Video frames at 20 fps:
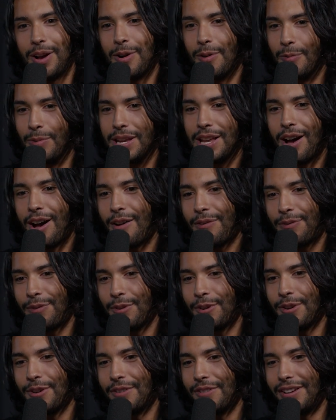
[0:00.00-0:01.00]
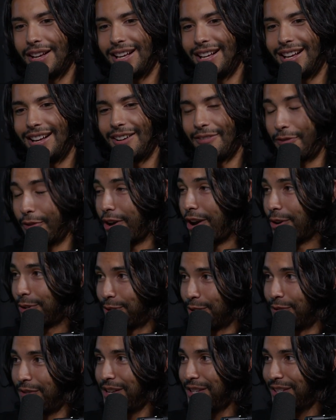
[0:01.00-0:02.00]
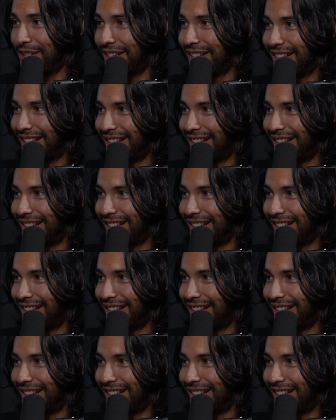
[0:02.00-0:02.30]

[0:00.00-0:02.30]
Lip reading: We offer for our service.